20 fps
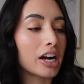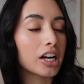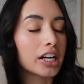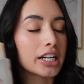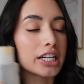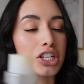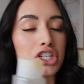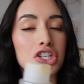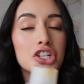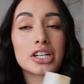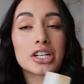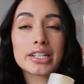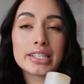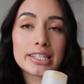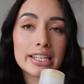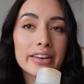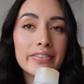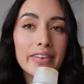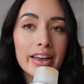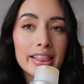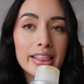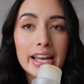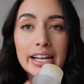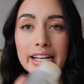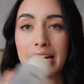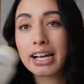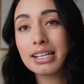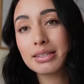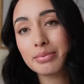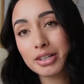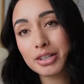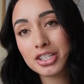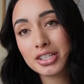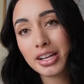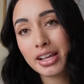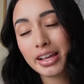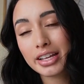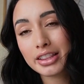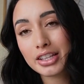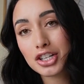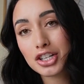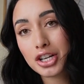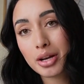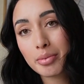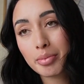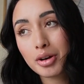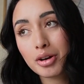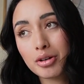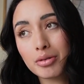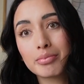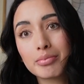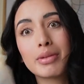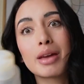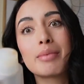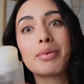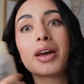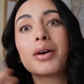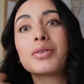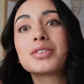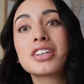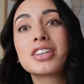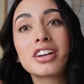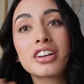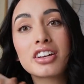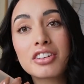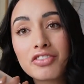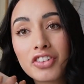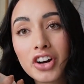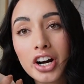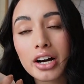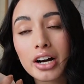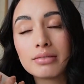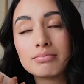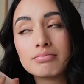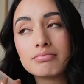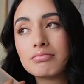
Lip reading: conditioner to see if I like it as much as I like their shampoo. Maybe I was gonna convert.